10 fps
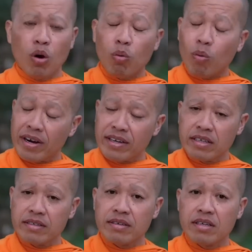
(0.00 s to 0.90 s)

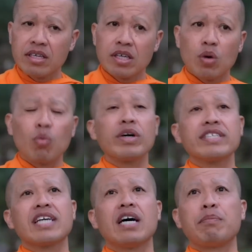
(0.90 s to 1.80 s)
One
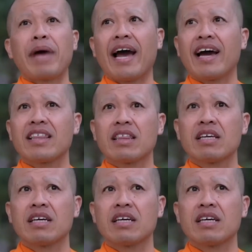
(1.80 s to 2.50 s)
was a path